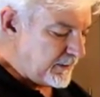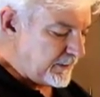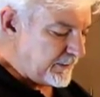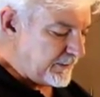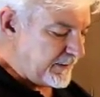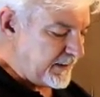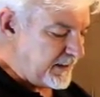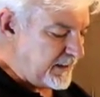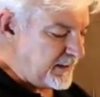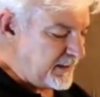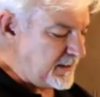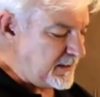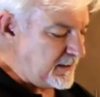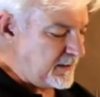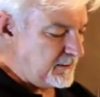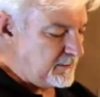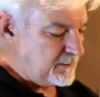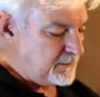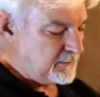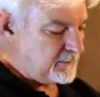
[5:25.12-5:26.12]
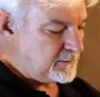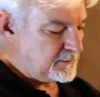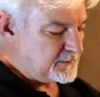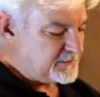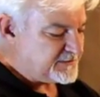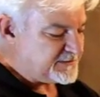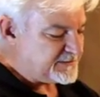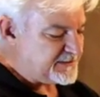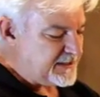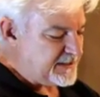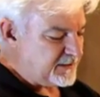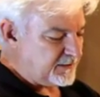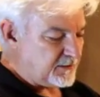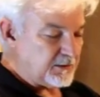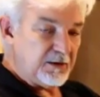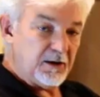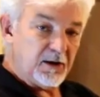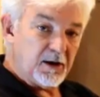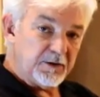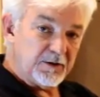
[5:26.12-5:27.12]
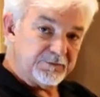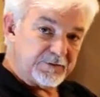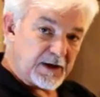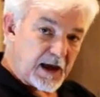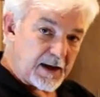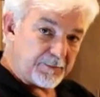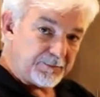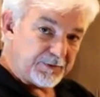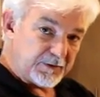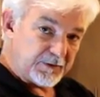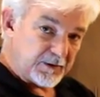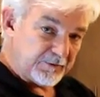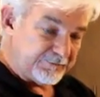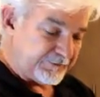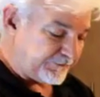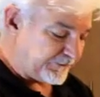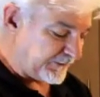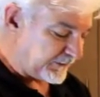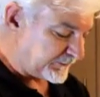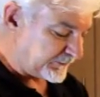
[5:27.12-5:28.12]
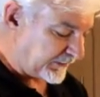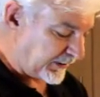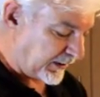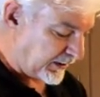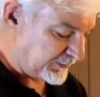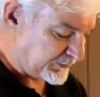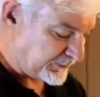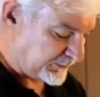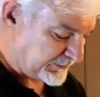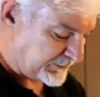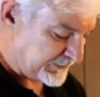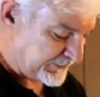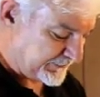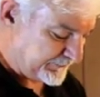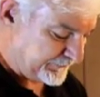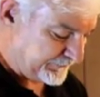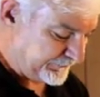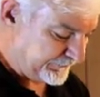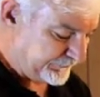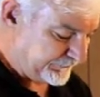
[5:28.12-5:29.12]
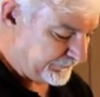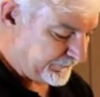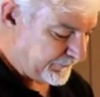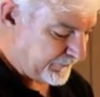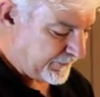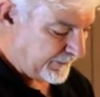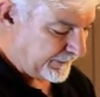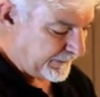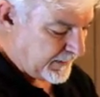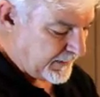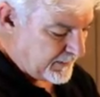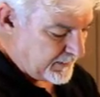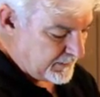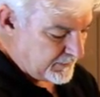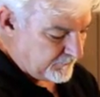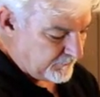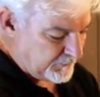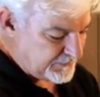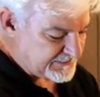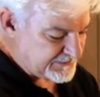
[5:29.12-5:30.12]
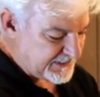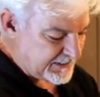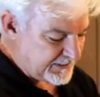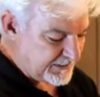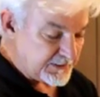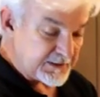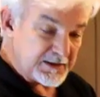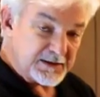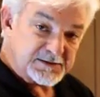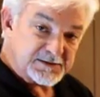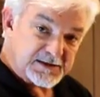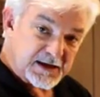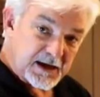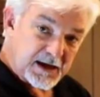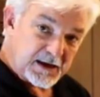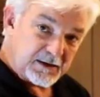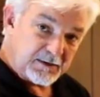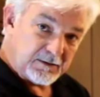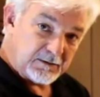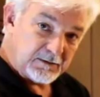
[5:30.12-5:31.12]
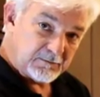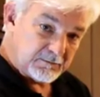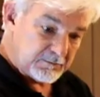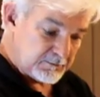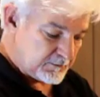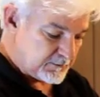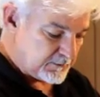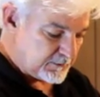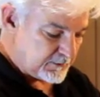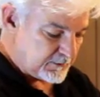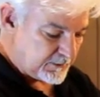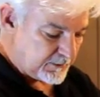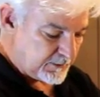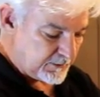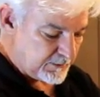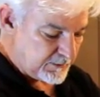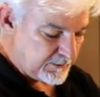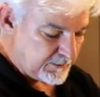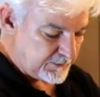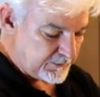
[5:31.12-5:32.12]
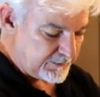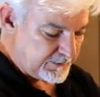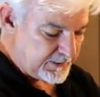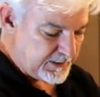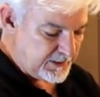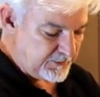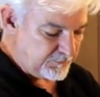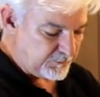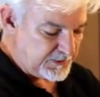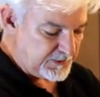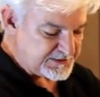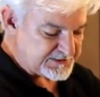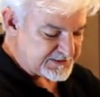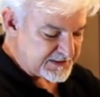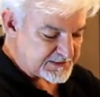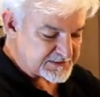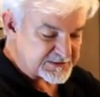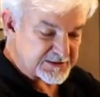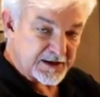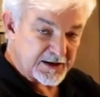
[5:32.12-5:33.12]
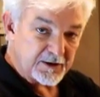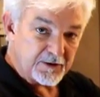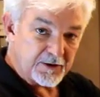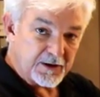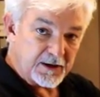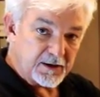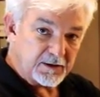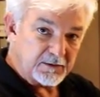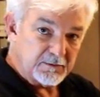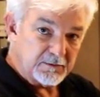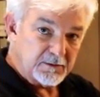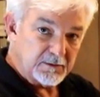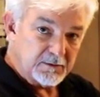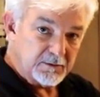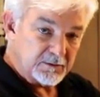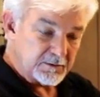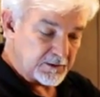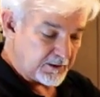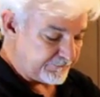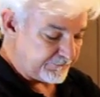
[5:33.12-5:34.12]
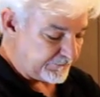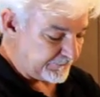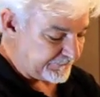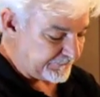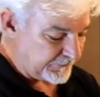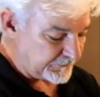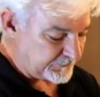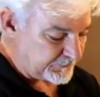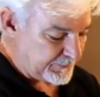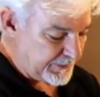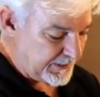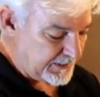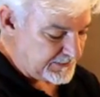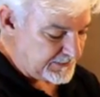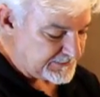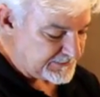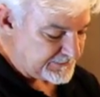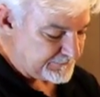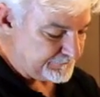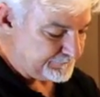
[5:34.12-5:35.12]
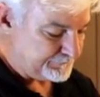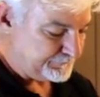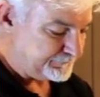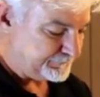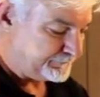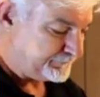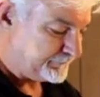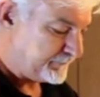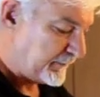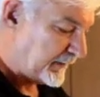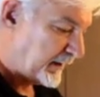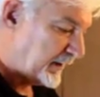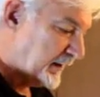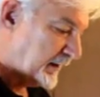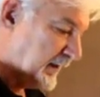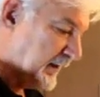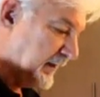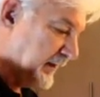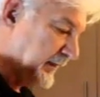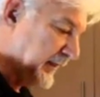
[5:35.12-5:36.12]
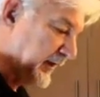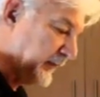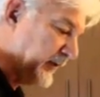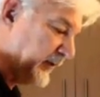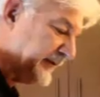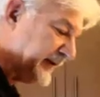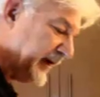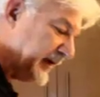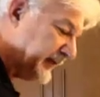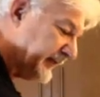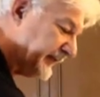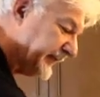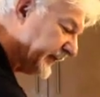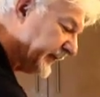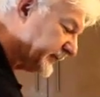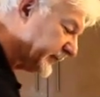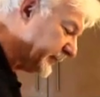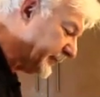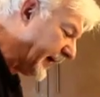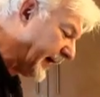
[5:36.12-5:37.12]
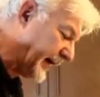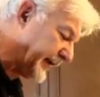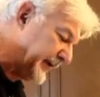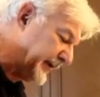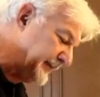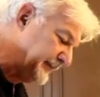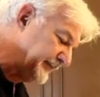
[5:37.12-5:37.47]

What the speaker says: the seal on top of the filter cartridge. We set it inside the recessed area of the filter base. Then we take the filter body,